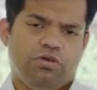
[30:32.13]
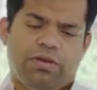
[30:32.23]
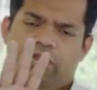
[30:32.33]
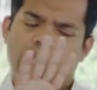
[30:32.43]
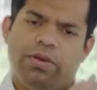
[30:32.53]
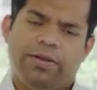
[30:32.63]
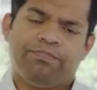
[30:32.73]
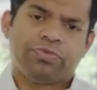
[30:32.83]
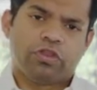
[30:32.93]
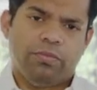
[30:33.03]
You may you may
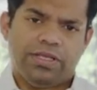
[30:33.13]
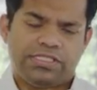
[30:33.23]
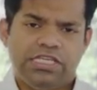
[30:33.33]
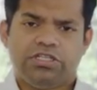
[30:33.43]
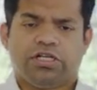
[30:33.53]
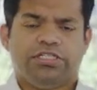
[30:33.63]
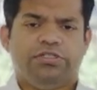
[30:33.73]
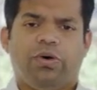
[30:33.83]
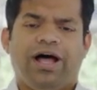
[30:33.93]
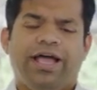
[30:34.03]
you may see it on a
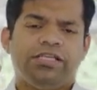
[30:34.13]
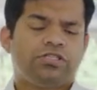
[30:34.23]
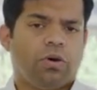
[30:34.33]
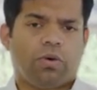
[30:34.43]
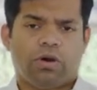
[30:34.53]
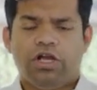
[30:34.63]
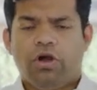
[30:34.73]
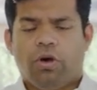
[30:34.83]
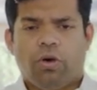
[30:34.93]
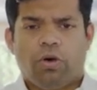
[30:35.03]
device or
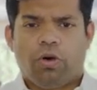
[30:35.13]
or,